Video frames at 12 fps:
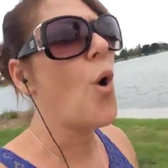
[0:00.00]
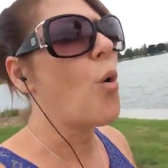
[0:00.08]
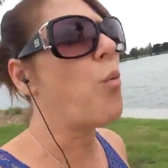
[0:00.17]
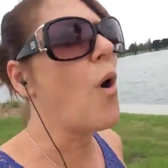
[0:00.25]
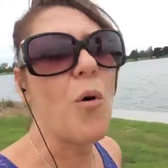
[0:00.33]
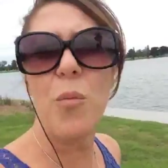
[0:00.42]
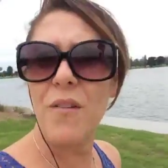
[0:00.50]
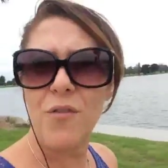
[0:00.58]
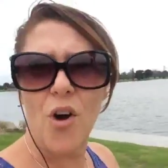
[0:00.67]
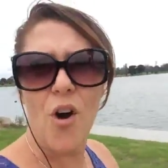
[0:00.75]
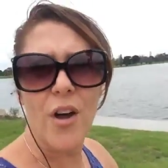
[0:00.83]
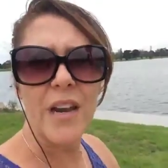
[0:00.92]
what we've
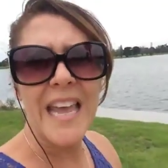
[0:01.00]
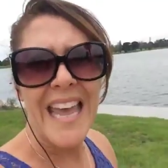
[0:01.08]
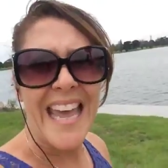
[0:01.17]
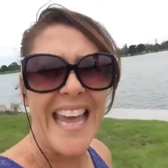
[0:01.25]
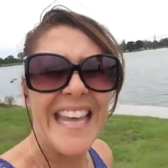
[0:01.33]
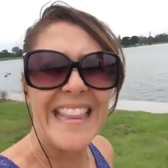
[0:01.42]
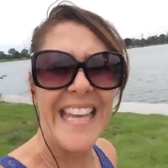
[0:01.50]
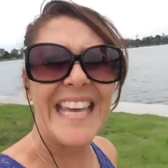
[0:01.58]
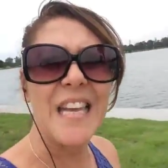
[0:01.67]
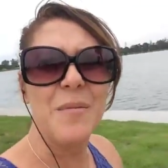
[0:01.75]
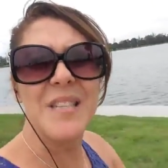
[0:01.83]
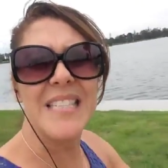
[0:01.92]
got in the
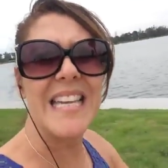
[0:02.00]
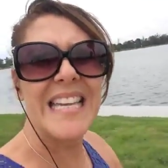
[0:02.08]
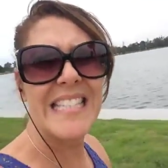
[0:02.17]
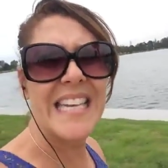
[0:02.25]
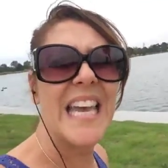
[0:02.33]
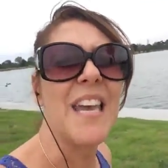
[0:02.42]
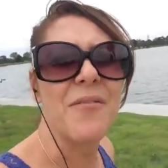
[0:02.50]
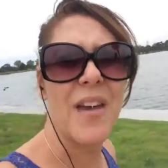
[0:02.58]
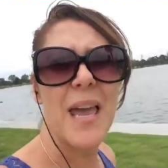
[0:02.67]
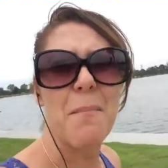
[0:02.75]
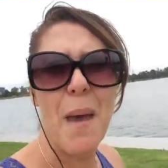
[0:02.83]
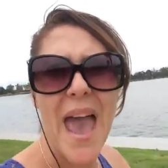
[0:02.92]
Intimacy
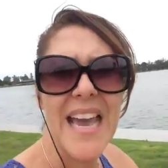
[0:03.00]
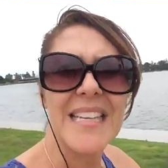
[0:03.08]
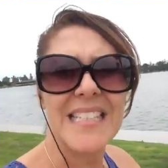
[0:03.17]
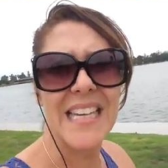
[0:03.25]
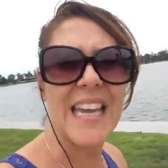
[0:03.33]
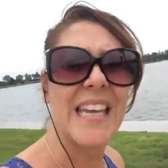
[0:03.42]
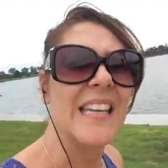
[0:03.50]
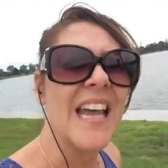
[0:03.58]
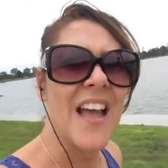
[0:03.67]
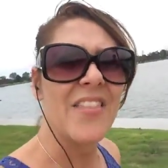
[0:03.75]
TV magazine